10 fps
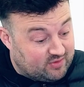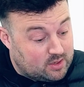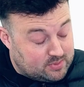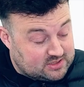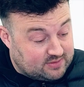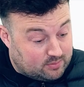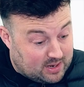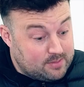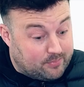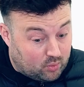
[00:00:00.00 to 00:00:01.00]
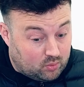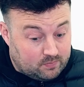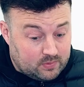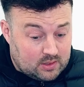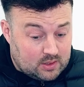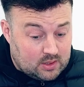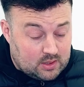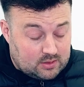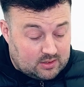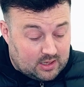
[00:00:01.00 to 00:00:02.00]
availability from April,
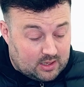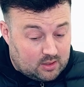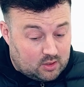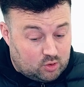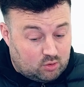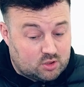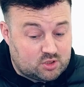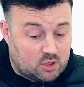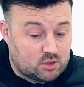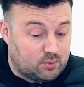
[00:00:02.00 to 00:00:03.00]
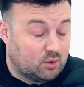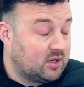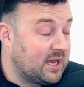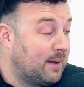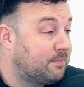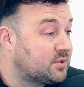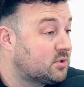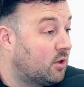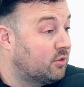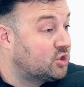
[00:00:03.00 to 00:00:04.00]
that you can start to put caps
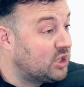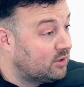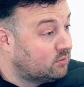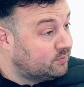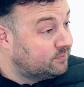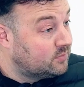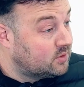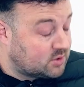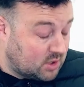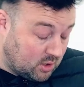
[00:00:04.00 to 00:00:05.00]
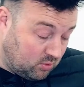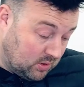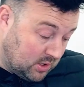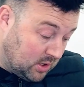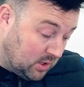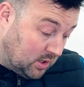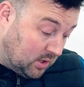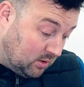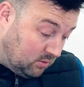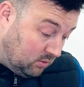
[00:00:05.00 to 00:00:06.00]
on the channel. So
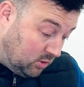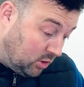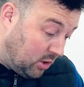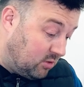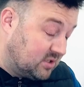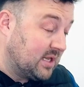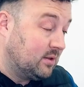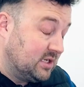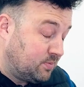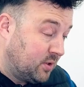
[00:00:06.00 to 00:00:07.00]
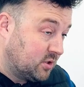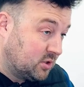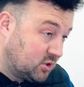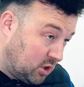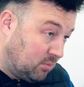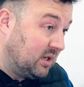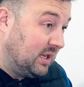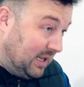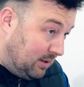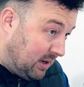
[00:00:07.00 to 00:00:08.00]
you can only send this person so many
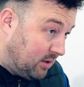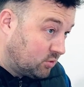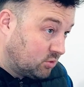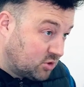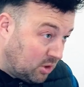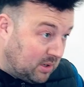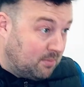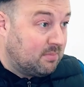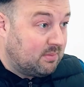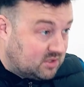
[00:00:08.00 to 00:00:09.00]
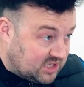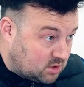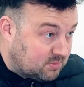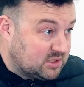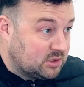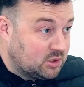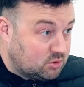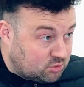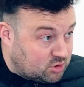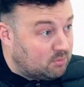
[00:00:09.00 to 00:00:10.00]
emails or so many text messages
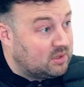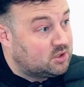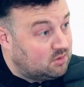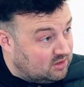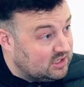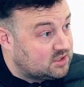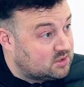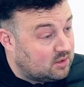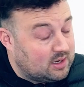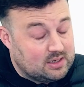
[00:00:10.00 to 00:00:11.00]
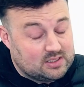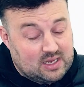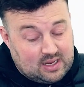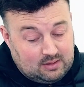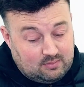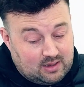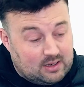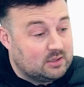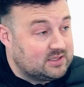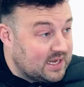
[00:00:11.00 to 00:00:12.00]
or so many this in a
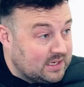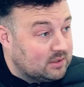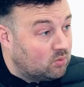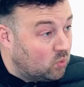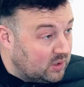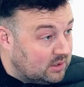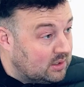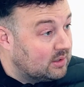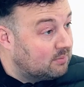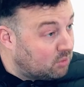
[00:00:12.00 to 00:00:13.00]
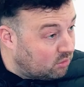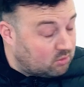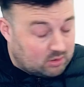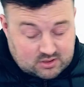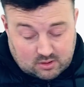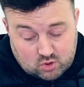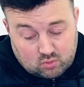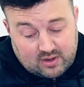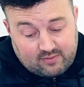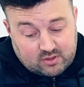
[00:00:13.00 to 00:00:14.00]
day, in a week, in a month, etc., or
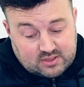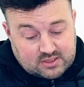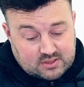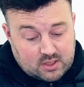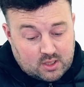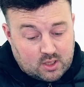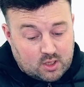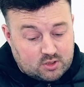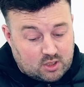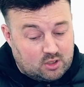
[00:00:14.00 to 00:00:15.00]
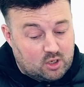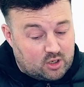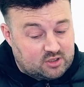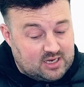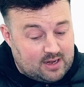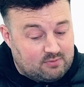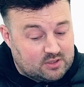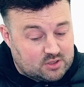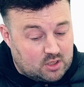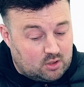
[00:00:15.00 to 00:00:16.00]
whatever it is. So the idea
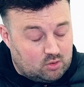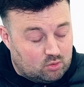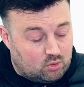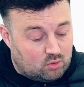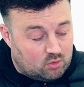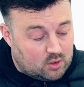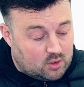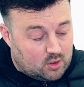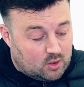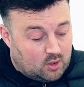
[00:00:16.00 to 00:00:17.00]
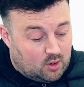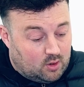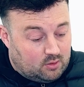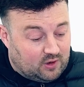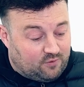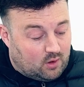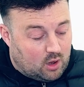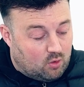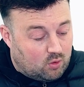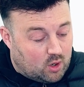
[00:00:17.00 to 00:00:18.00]
is that this
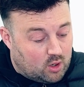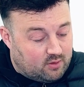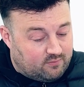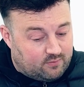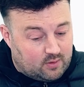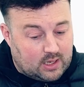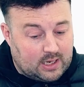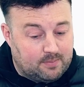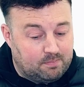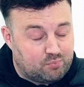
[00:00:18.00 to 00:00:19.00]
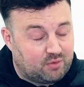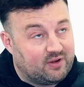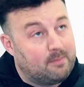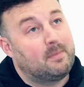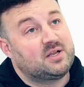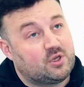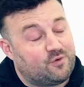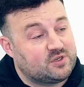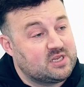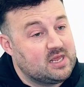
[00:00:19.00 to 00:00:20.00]
whole kind of prevent message
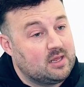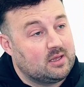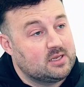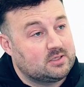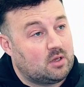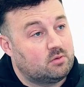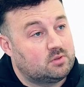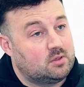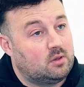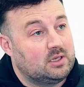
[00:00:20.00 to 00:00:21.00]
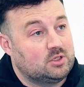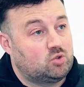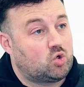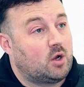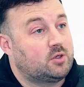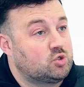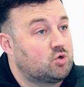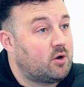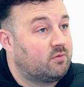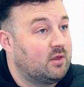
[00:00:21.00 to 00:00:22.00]
fatigue is trying to
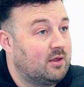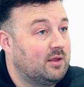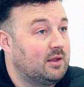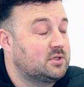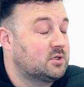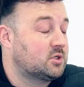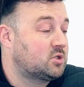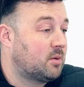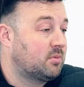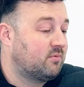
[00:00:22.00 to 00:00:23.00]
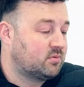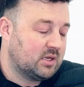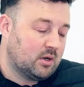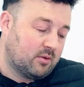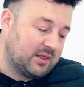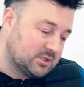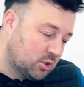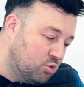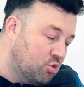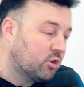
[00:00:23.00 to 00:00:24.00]
drive it's going to stop them from saying, oh, that's
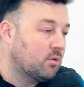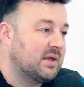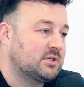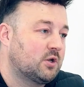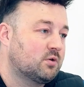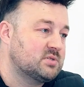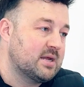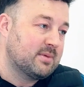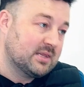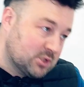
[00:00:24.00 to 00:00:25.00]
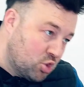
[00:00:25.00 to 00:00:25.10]
another message from Tecman, that's